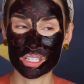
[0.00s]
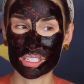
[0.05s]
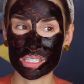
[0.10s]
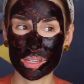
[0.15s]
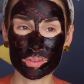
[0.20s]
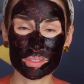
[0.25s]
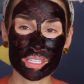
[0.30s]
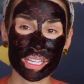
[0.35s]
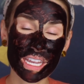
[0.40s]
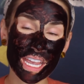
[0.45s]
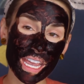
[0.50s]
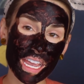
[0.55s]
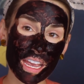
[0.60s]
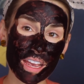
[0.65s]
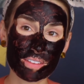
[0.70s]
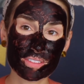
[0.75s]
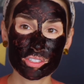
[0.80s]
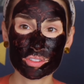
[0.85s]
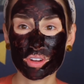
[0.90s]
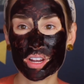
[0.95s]
because I was like, hey, I
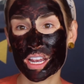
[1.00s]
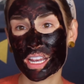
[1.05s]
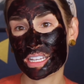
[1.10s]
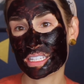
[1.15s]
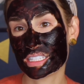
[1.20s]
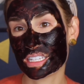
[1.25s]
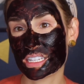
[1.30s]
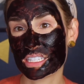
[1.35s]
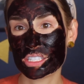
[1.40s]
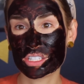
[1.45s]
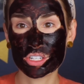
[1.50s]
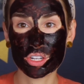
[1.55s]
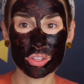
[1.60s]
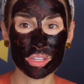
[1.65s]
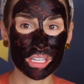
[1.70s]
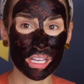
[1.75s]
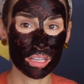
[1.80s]
have psoriasis, you know,